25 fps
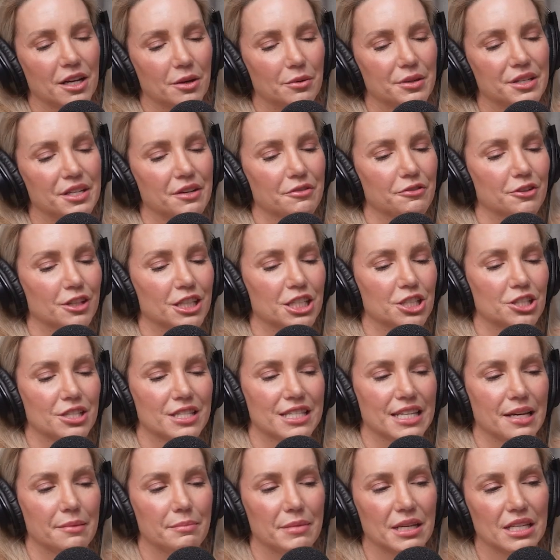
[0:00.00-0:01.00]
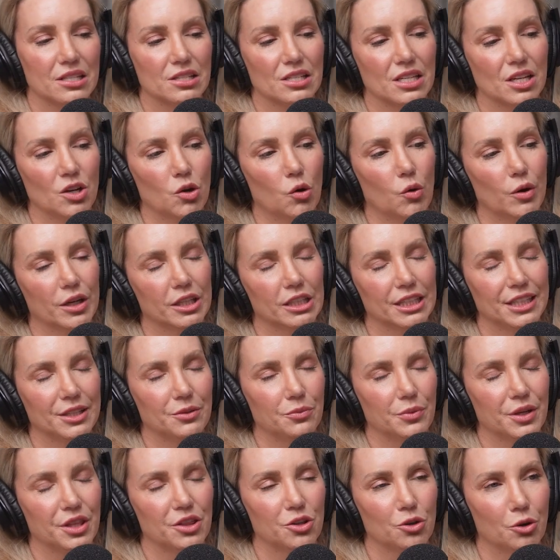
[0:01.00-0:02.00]
I would definitely just say mixing oil in
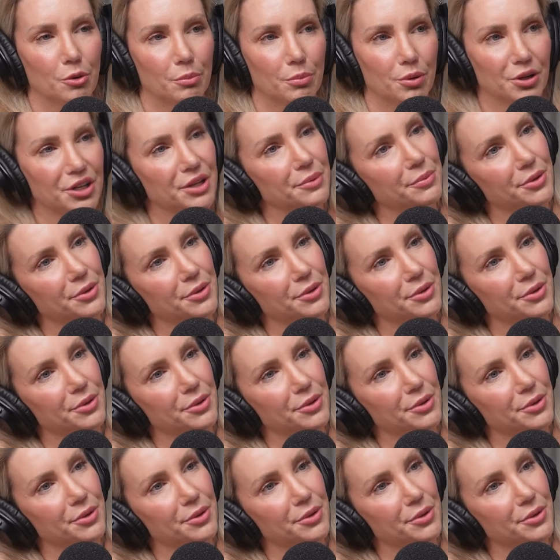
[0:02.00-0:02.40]
with your body